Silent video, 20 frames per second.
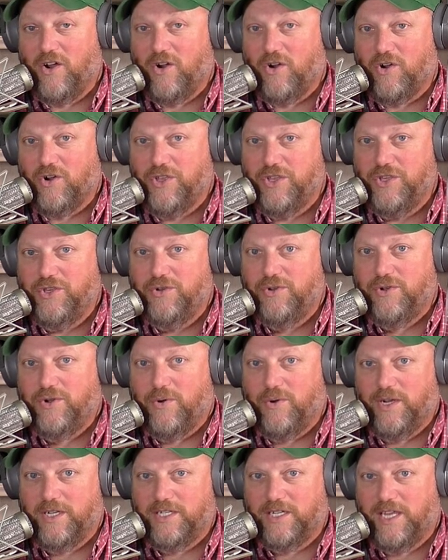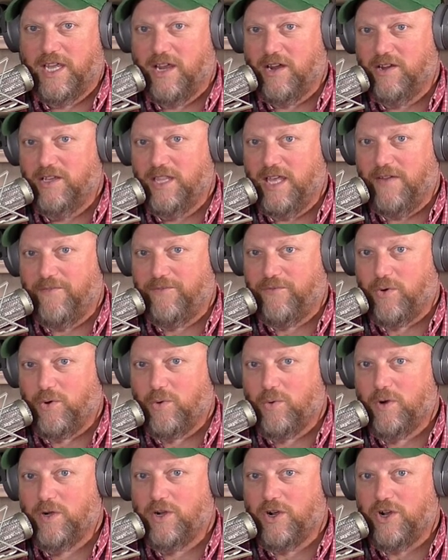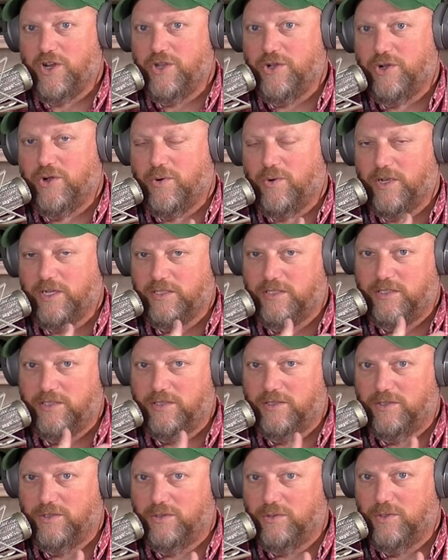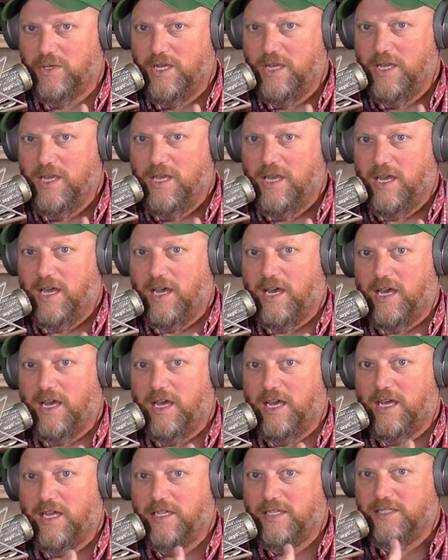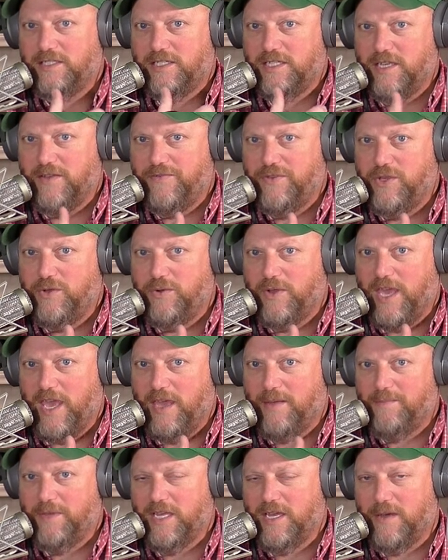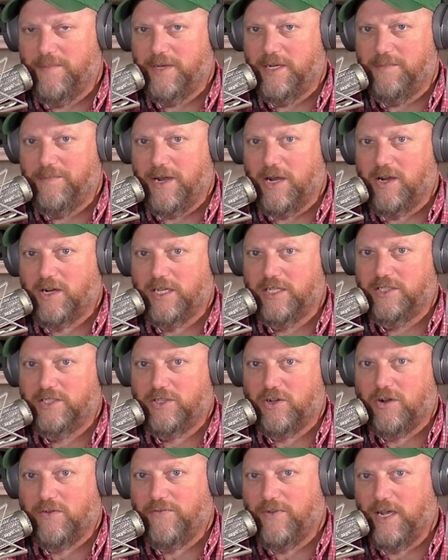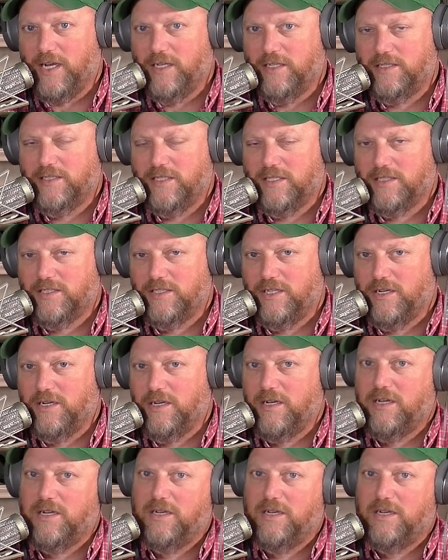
Are you going to carry that forward? Are you going to uh, see if you can become an American Star finalist next year?